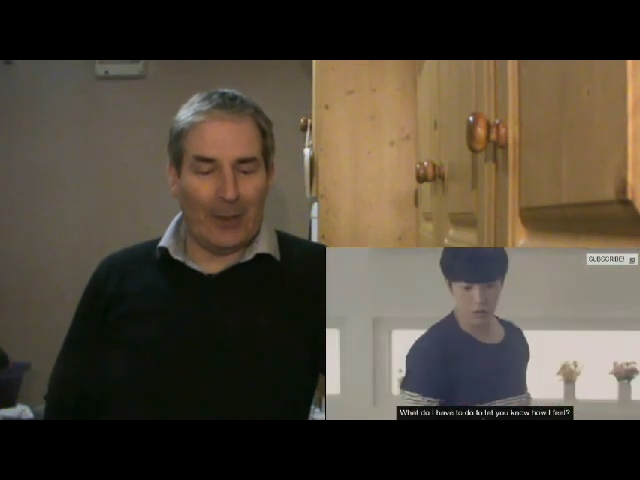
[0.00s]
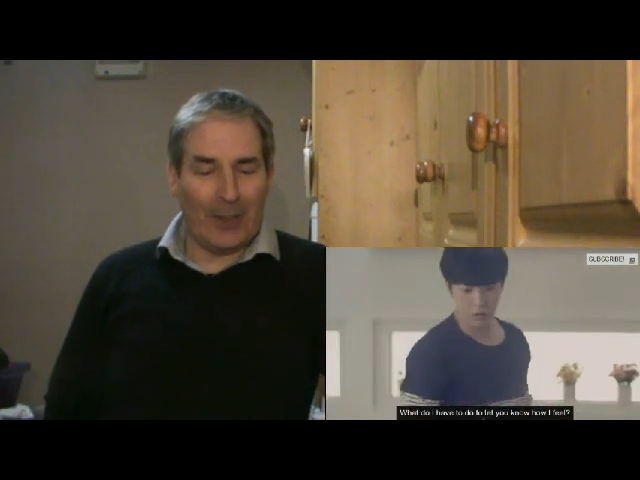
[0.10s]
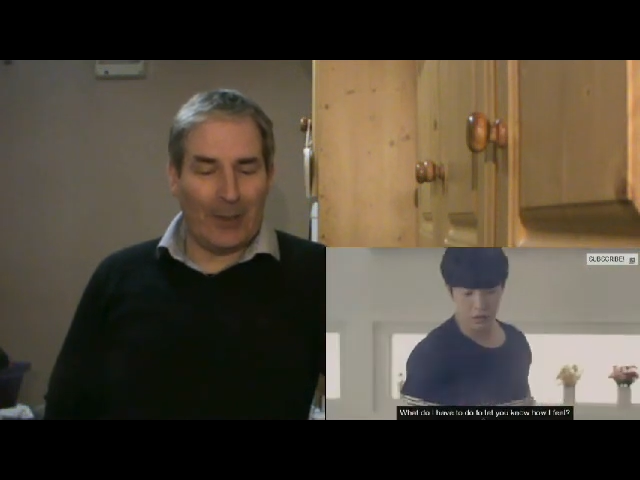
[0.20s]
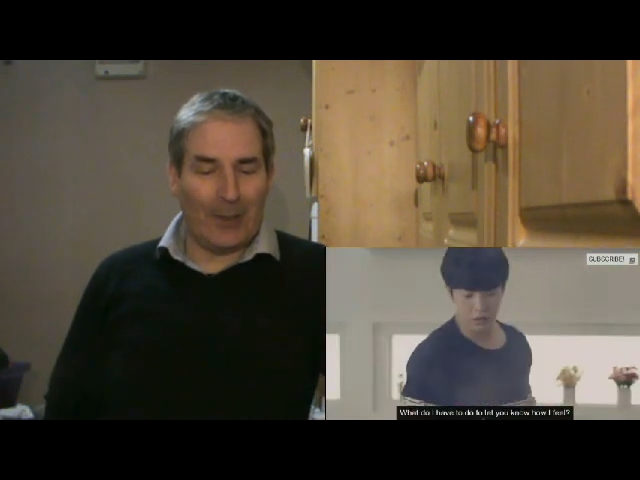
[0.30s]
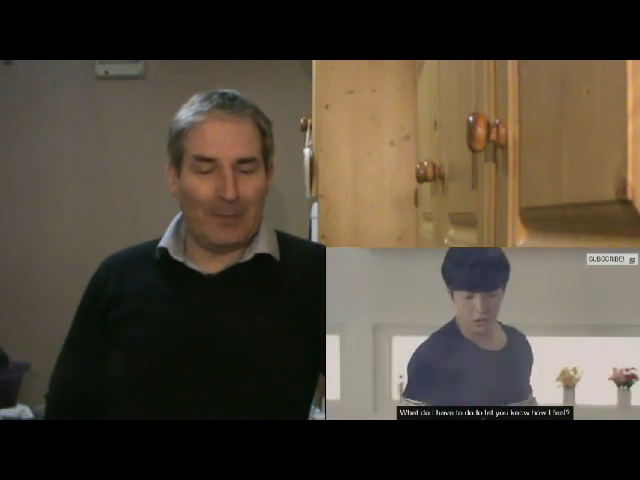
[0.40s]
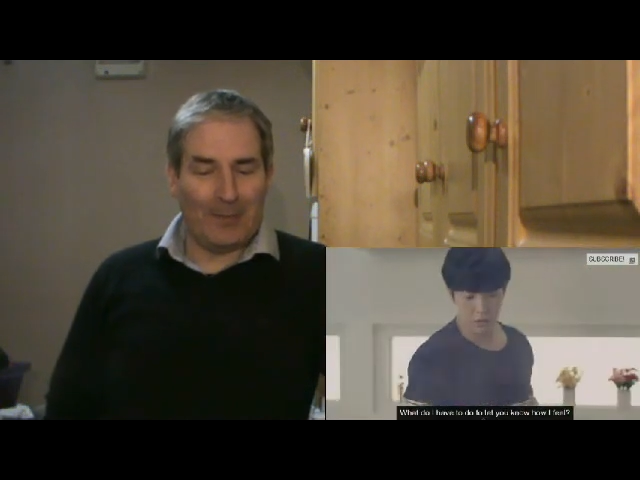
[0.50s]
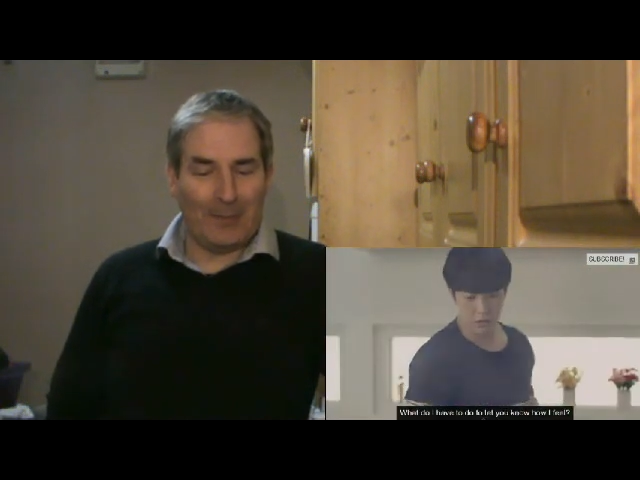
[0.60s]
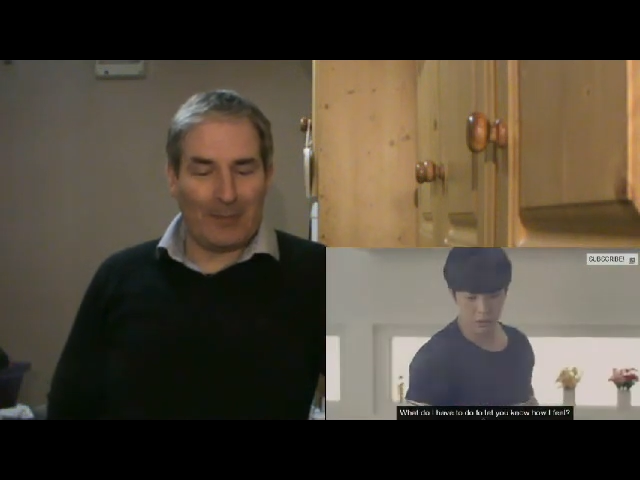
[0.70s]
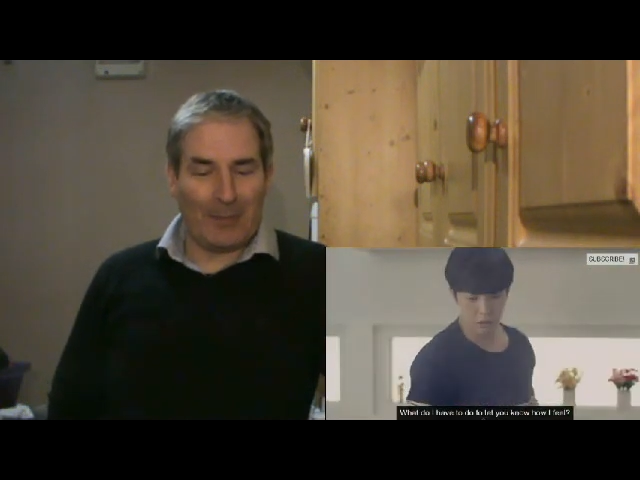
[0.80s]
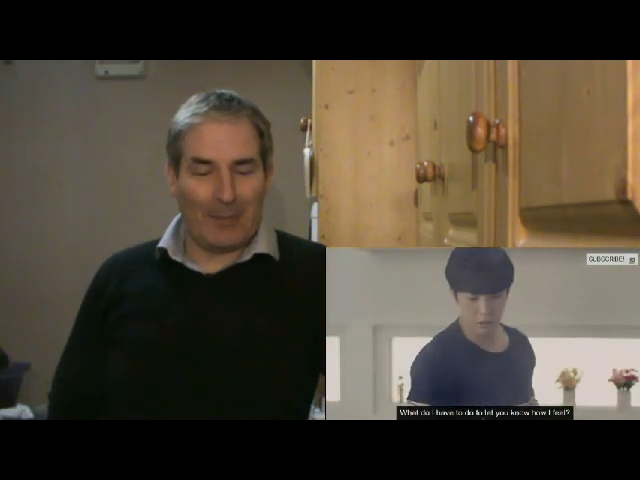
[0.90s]
station
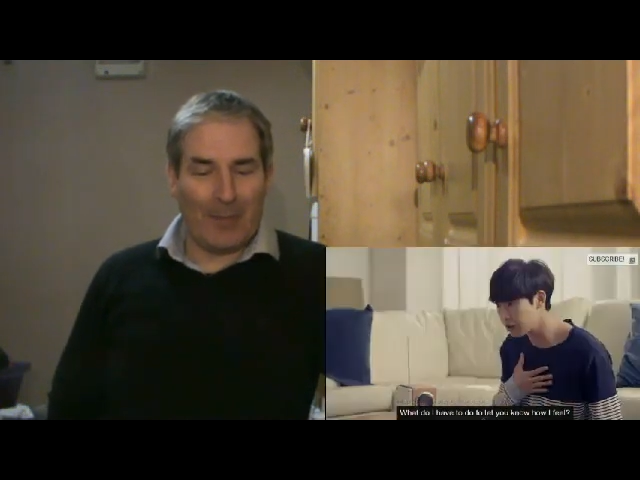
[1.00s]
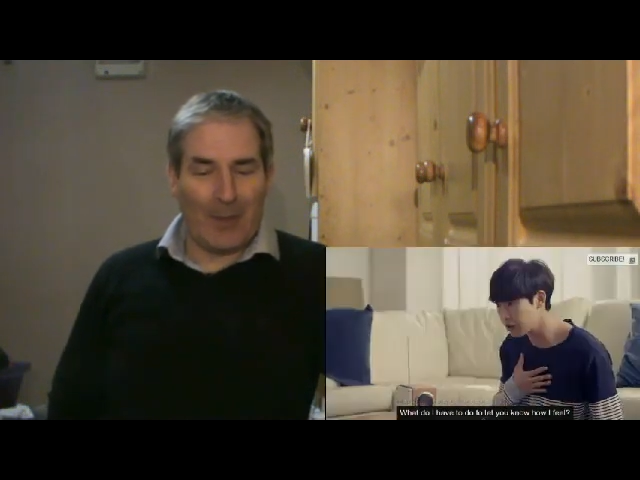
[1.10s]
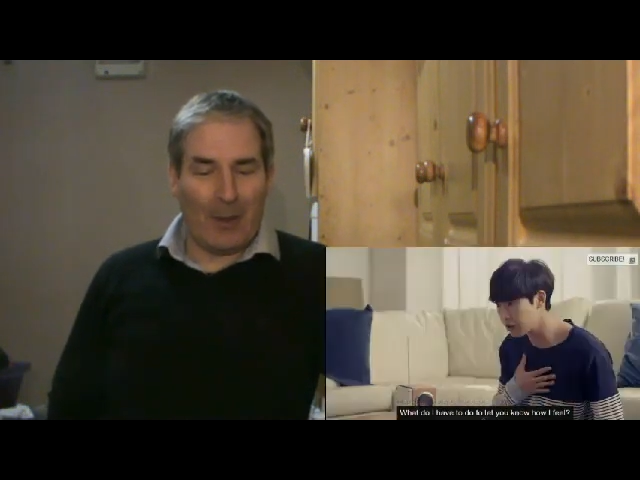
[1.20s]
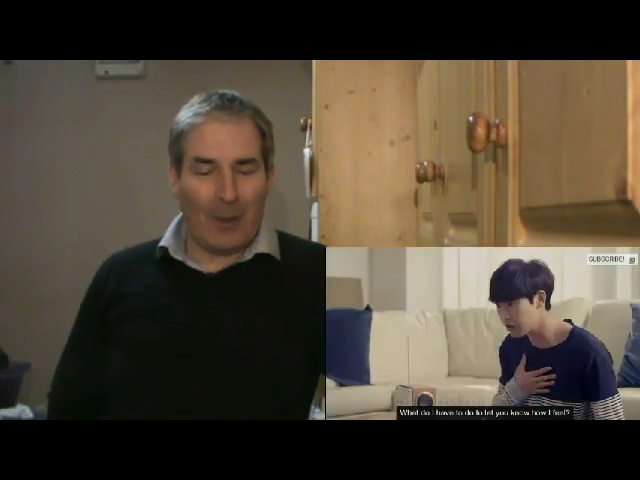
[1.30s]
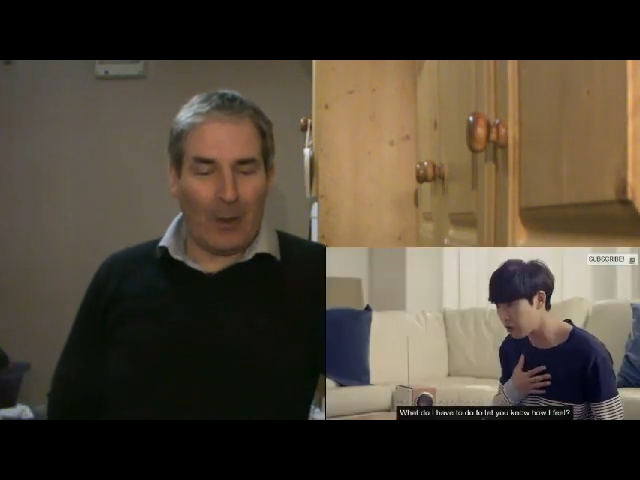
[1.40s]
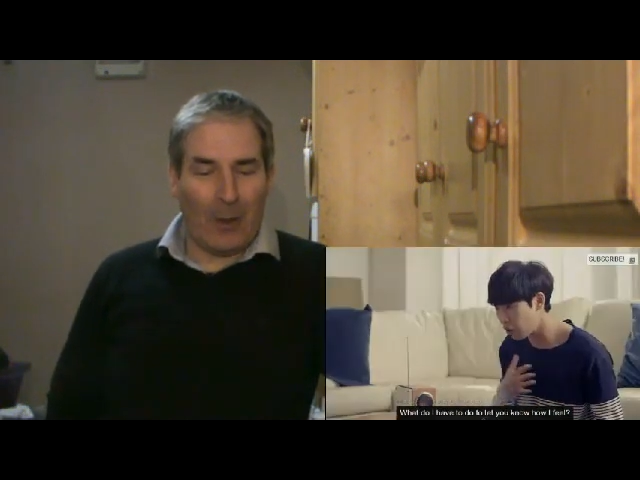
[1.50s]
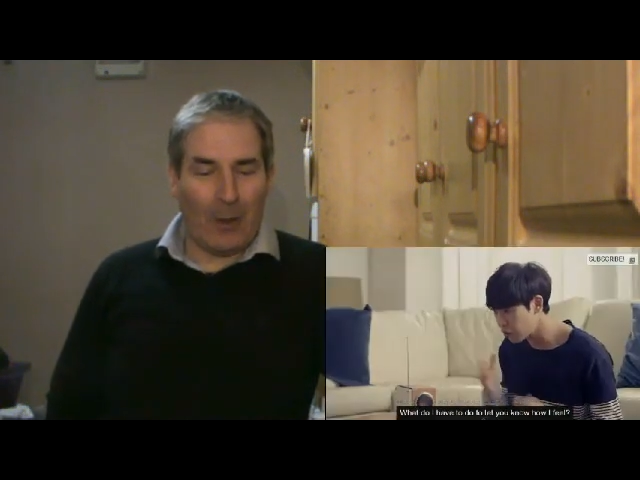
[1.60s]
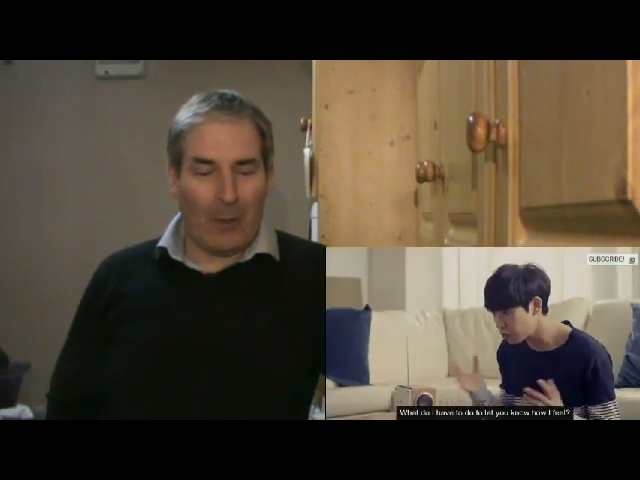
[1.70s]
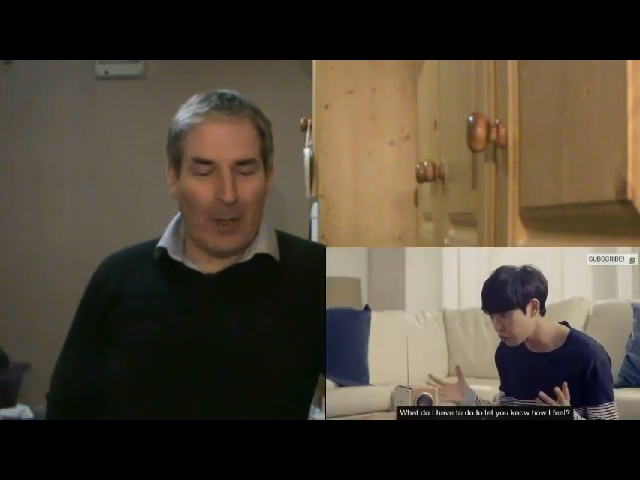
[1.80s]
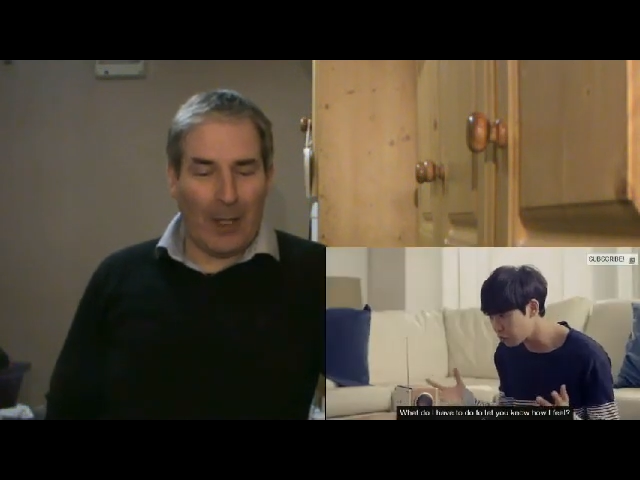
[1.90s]

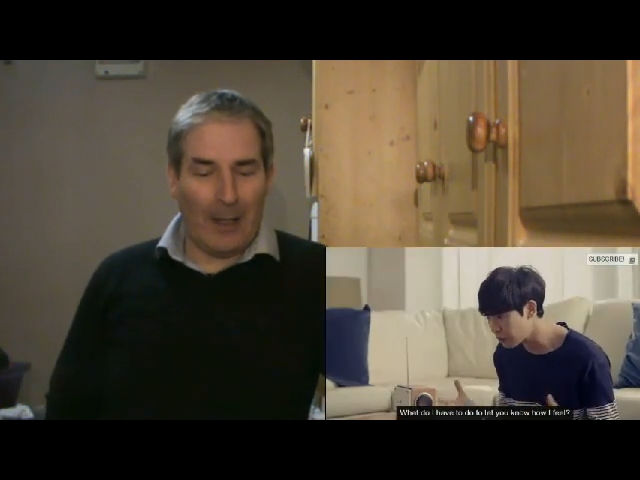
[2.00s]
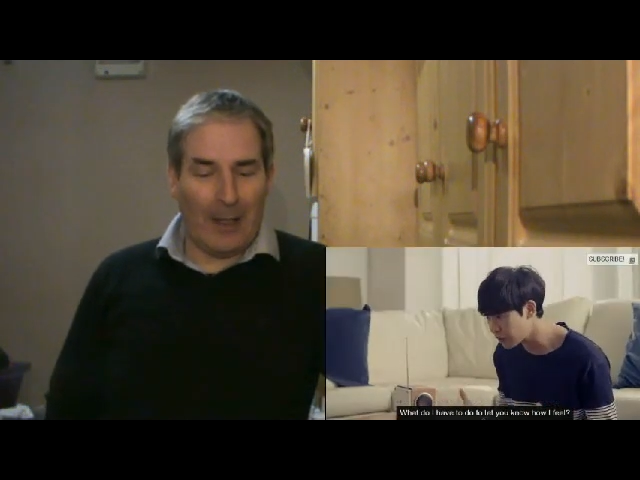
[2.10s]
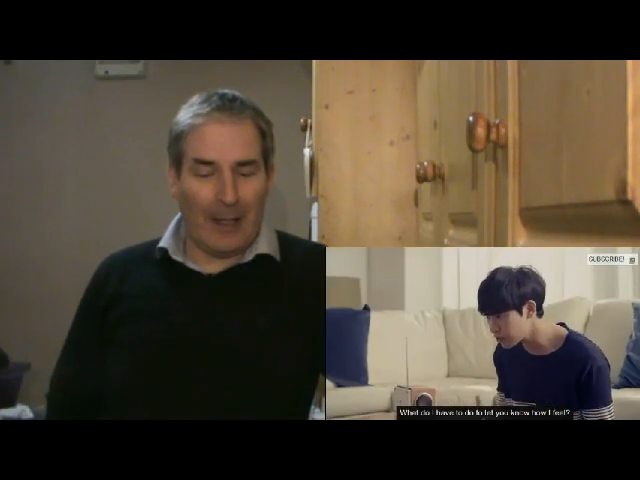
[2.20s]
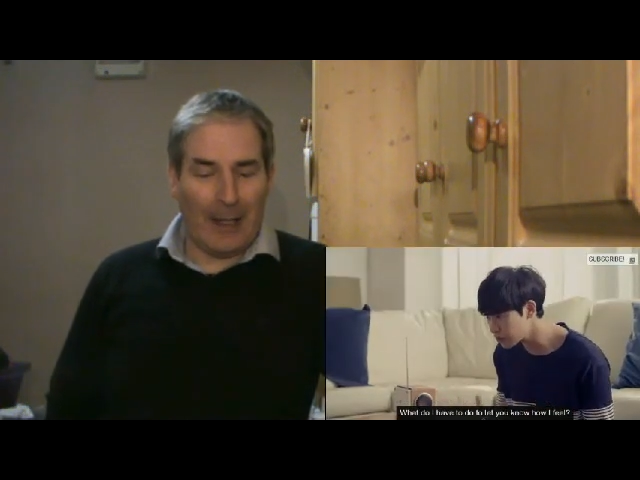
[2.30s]
while